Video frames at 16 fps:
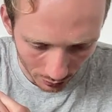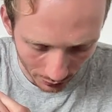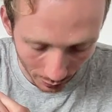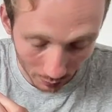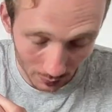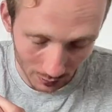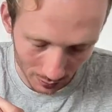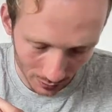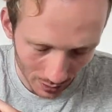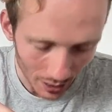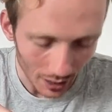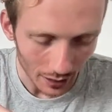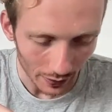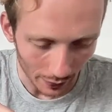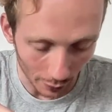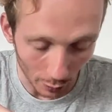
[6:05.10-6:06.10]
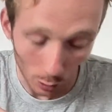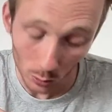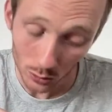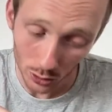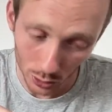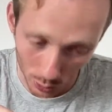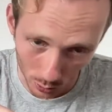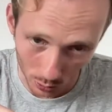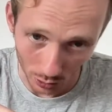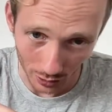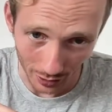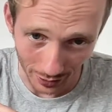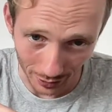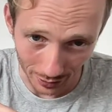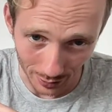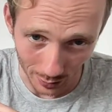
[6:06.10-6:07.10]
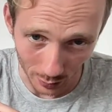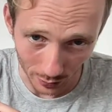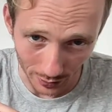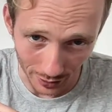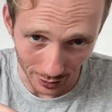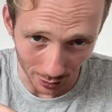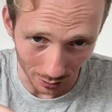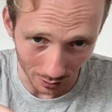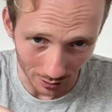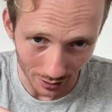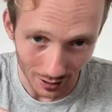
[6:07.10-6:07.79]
They all do look like a silver needle.